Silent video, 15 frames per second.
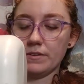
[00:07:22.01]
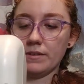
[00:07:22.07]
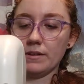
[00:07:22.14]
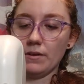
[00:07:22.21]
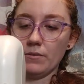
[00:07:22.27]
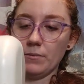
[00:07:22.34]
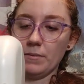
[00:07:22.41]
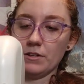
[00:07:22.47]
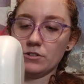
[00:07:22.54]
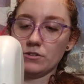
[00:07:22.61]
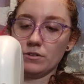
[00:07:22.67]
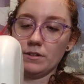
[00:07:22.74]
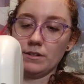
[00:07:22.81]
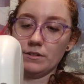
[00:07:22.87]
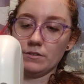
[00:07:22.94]
Now we make
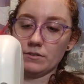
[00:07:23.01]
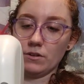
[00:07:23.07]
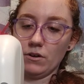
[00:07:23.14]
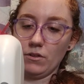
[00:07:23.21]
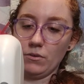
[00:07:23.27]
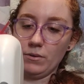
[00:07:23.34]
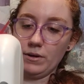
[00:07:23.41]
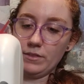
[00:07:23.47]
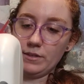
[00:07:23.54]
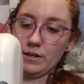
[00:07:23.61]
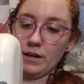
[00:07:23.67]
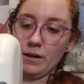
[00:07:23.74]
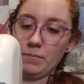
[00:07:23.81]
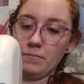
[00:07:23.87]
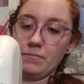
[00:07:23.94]
sure the needle's all the way at the
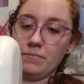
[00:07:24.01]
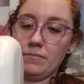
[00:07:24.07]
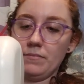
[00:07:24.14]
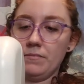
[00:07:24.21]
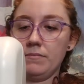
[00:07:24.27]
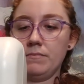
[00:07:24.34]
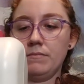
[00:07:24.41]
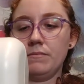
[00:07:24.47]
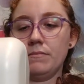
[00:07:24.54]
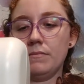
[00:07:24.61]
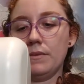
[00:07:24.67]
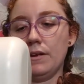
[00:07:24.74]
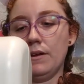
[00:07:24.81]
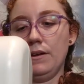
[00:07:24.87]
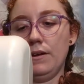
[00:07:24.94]
top
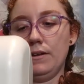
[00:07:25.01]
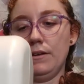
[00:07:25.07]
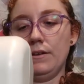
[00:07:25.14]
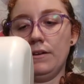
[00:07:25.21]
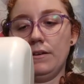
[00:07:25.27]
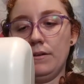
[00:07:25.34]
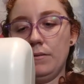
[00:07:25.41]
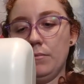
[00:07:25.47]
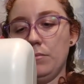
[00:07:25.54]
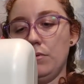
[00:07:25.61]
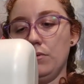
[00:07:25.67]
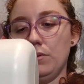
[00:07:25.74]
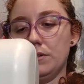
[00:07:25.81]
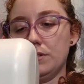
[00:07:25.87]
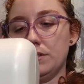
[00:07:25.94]
and
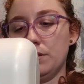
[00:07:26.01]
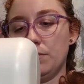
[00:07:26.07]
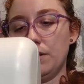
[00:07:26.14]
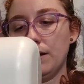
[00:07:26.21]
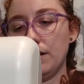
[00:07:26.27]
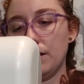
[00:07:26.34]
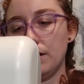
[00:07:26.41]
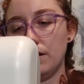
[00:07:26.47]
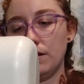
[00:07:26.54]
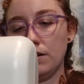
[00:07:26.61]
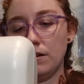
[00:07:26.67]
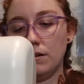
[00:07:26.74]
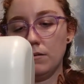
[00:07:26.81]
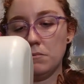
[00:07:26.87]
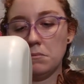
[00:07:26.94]
pull it back.
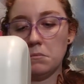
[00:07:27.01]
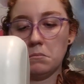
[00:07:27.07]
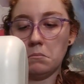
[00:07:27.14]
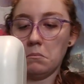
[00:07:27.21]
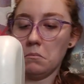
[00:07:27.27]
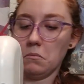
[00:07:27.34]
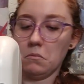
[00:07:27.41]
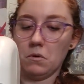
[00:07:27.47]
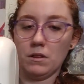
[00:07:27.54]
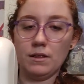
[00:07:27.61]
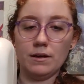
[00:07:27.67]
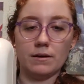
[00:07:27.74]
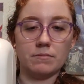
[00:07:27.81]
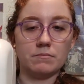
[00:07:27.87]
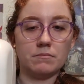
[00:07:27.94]

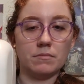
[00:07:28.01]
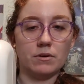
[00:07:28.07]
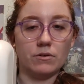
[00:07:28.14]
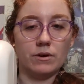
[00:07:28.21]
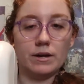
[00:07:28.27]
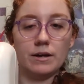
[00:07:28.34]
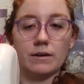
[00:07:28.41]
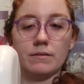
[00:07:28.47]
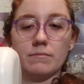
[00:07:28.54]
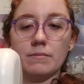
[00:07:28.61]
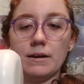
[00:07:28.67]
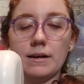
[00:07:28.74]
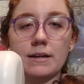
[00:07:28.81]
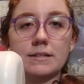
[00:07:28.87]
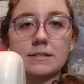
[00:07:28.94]
Voila! Okay,
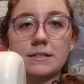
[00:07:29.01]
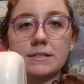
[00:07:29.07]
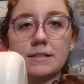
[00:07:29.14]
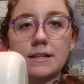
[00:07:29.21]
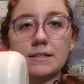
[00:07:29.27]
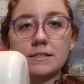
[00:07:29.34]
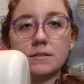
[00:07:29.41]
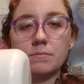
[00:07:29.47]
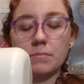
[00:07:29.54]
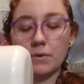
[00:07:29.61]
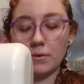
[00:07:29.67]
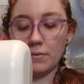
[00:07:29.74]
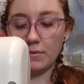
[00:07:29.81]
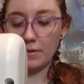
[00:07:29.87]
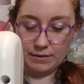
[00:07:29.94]
I guess it's that
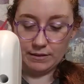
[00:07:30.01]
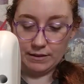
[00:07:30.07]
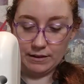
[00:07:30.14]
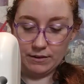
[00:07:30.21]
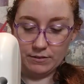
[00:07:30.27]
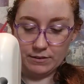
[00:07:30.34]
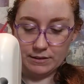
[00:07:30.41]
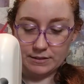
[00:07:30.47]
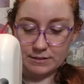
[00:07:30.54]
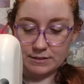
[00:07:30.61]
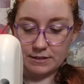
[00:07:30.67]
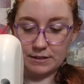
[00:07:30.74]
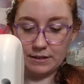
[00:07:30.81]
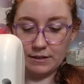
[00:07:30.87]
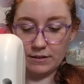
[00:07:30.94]
simple. Now let's
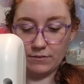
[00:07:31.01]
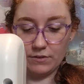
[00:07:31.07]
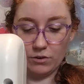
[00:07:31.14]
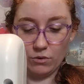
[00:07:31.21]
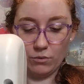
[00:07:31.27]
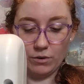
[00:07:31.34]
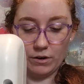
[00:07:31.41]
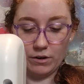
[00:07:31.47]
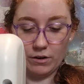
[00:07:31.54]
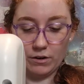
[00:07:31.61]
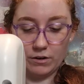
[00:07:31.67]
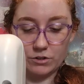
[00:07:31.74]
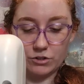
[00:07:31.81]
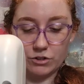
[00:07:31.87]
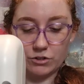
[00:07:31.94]
see if it'll work
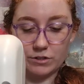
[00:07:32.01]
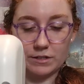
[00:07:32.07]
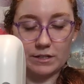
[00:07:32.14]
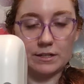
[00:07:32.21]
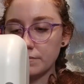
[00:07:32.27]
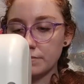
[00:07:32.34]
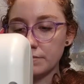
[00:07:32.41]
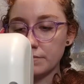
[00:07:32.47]
on Georgie.